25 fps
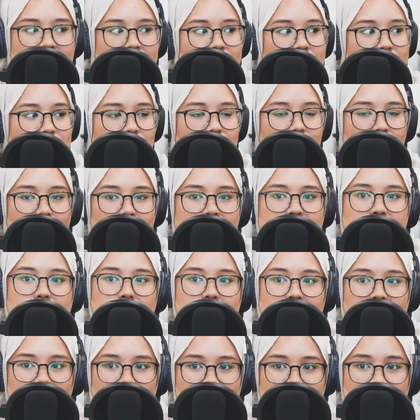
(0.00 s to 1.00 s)
So we always pray
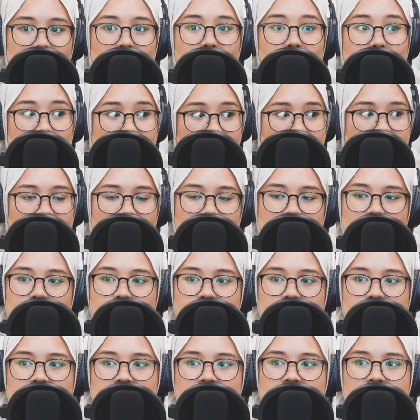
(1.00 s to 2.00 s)
on our own.
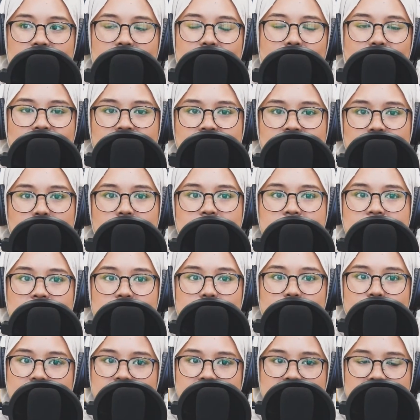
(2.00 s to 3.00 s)
For some reason
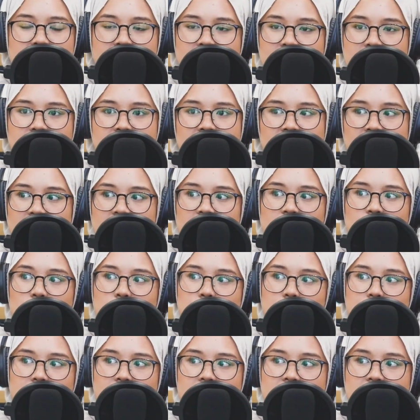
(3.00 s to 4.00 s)
we're just very reluctant to
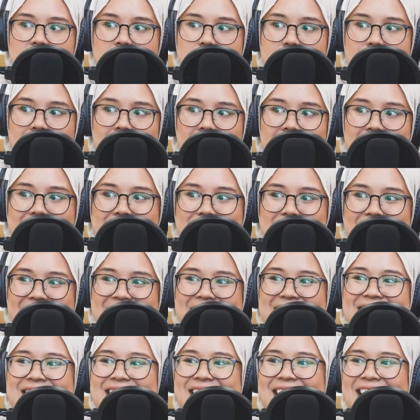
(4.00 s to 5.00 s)
pray jemaah together.
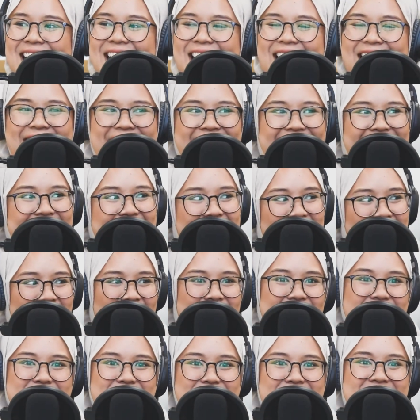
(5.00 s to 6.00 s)

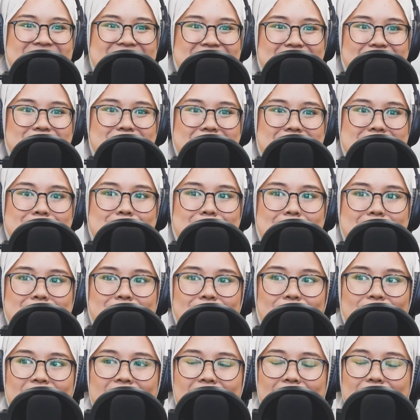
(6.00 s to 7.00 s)
Although there's a big space for
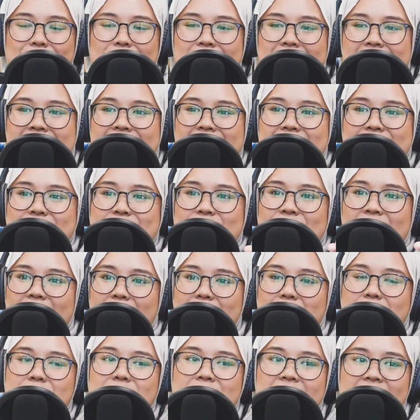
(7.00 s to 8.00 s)
that. So I
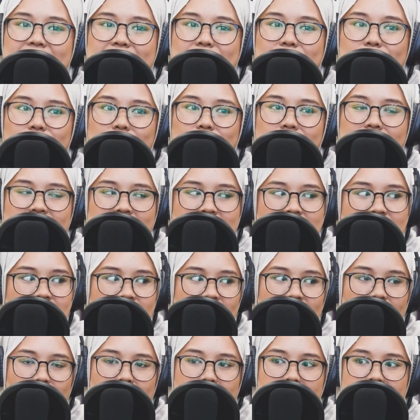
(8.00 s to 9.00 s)
really hope this year
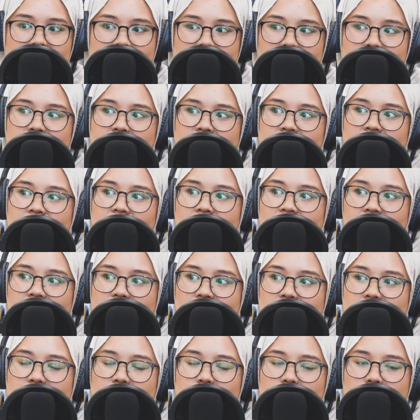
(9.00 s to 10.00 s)
will be different. I
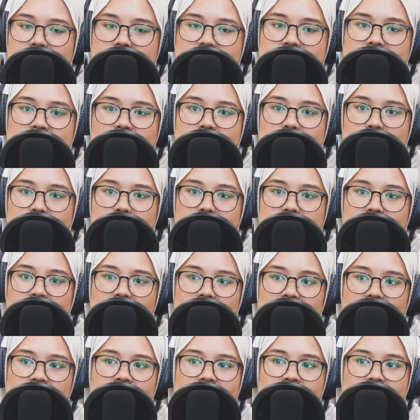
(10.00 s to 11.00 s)
really hope this year will be like
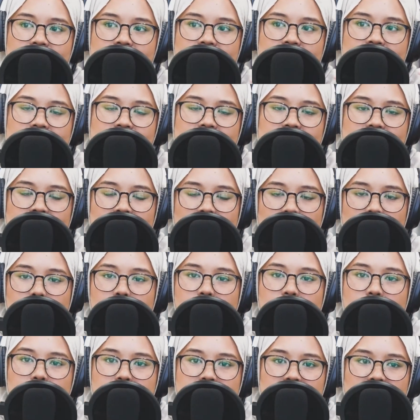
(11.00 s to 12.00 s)
Tarawih
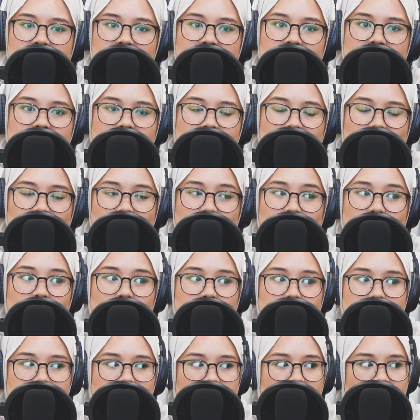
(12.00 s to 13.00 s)
will be like a whole
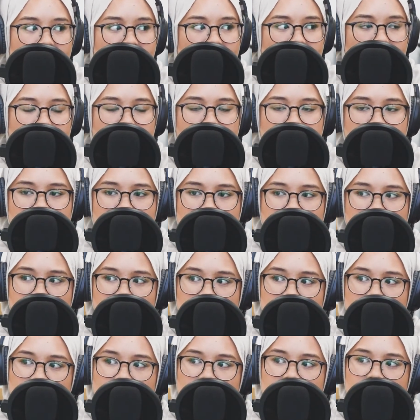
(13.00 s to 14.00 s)
big family and